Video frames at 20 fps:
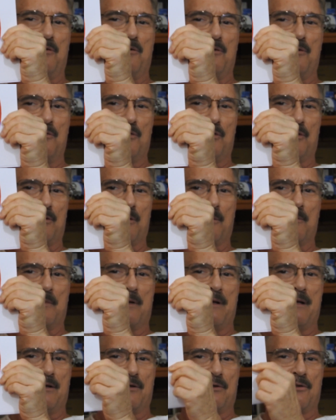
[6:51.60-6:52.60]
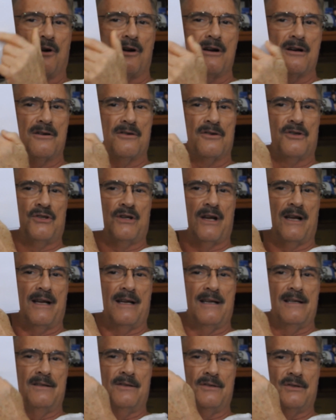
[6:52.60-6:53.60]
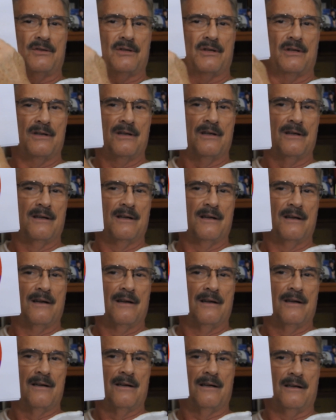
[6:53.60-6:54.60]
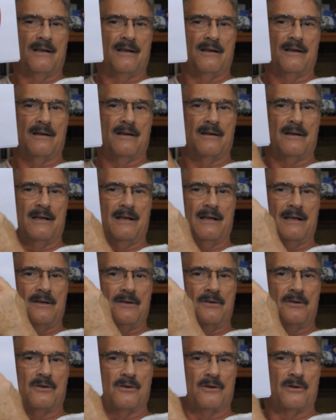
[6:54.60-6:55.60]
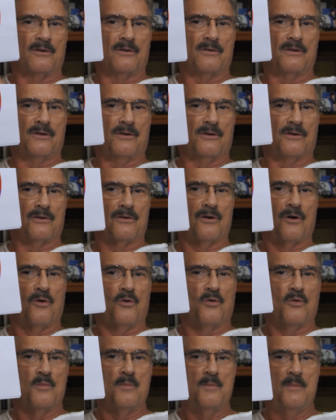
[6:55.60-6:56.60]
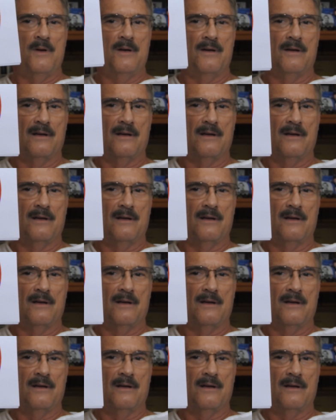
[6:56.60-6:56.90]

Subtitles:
you use some of these darker shades in your home,